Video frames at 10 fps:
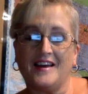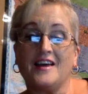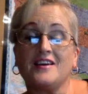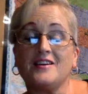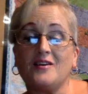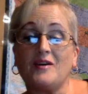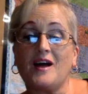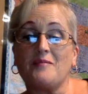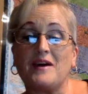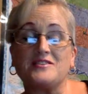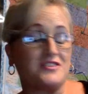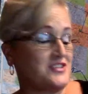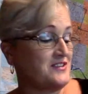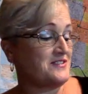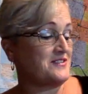You know what? I bet you
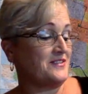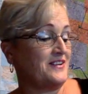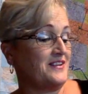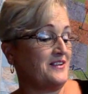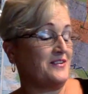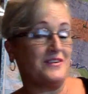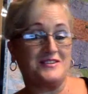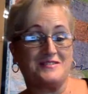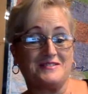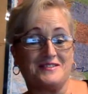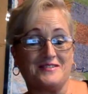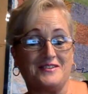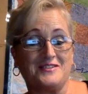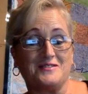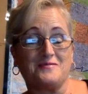she's doing, you know what she was
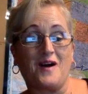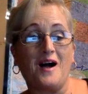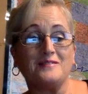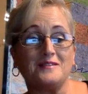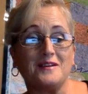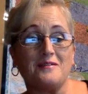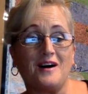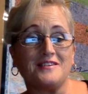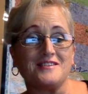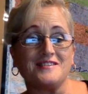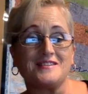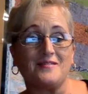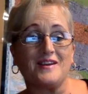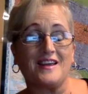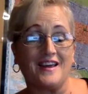doing? She's probably watching
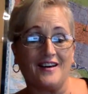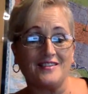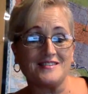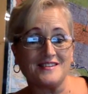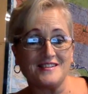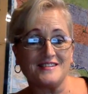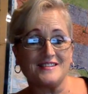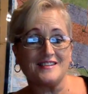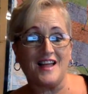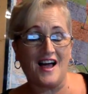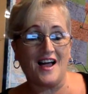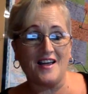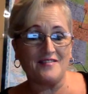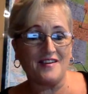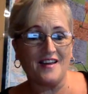somebody else's
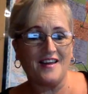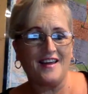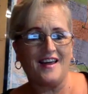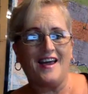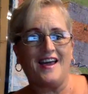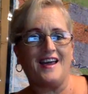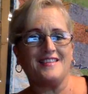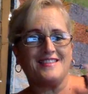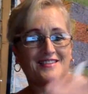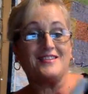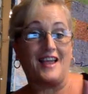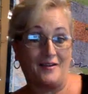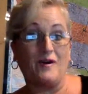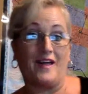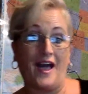live. And like
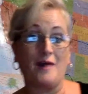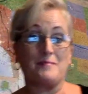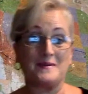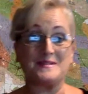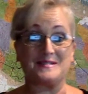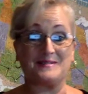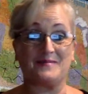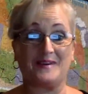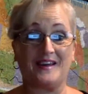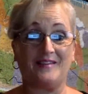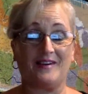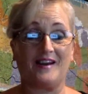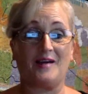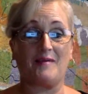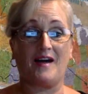what happens to me when
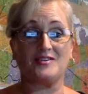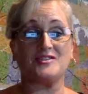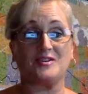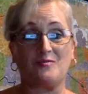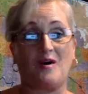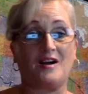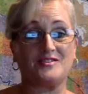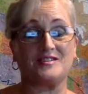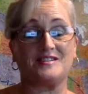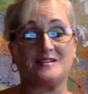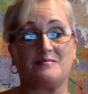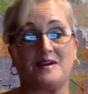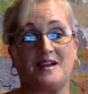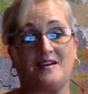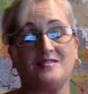I'm actually watching
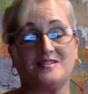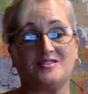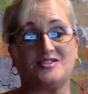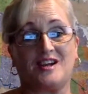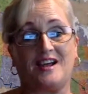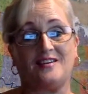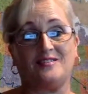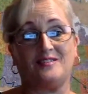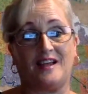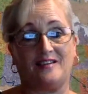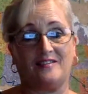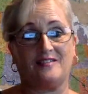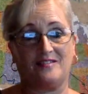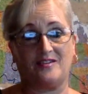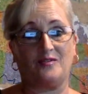somebody else's channel, like
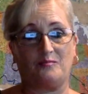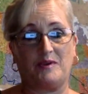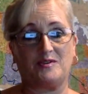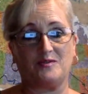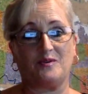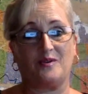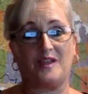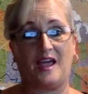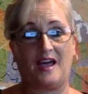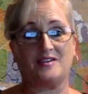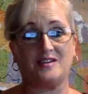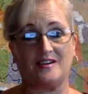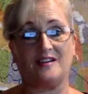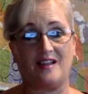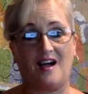they had done
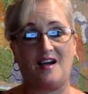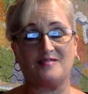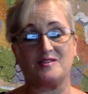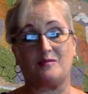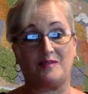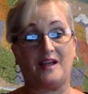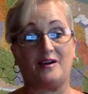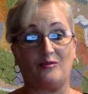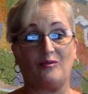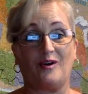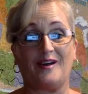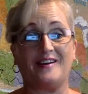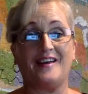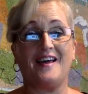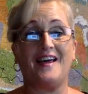a live, so I'm letting it run,
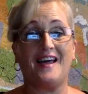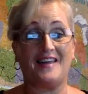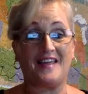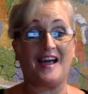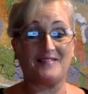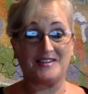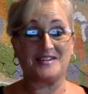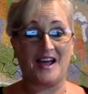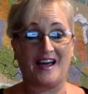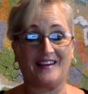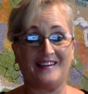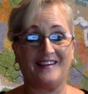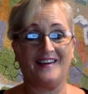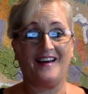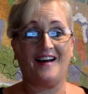and they have the chat.
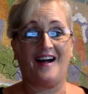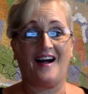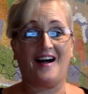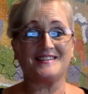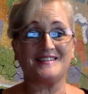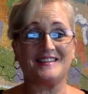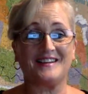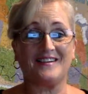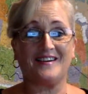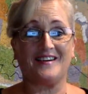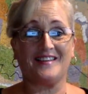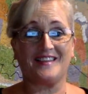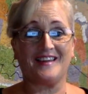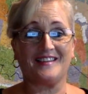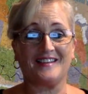I'll sit there and I
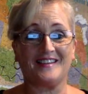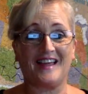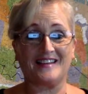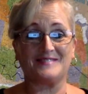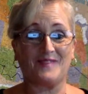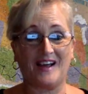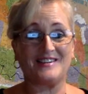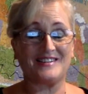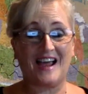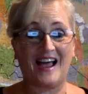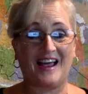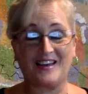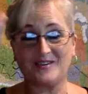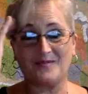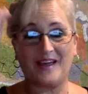think that that's my chat. I
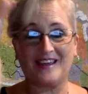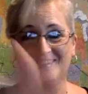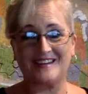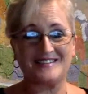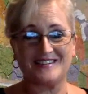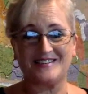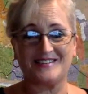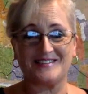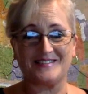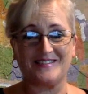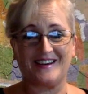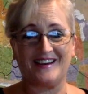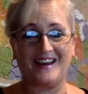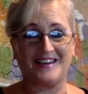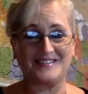don't pay attention to the screen.
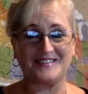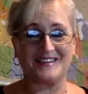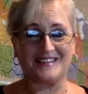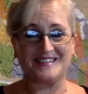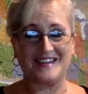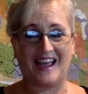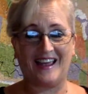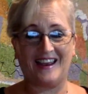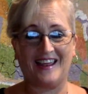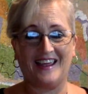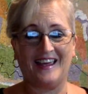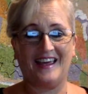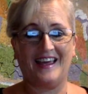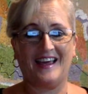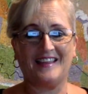I just look at the chat.
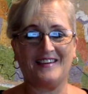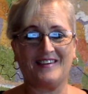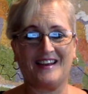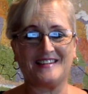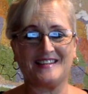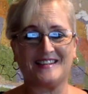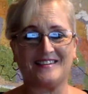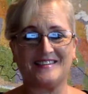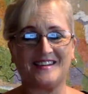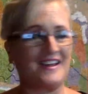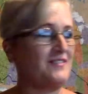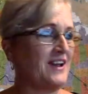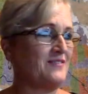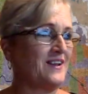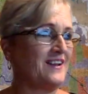And then when I sit there and say, wait
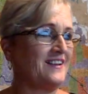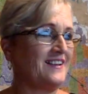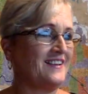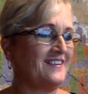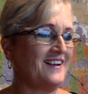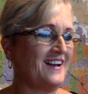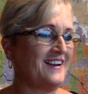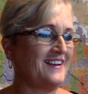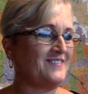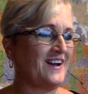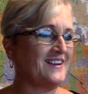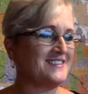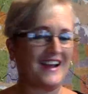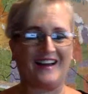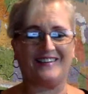a minute, they're not in my
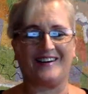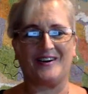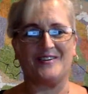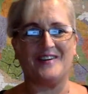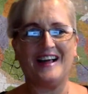chat room.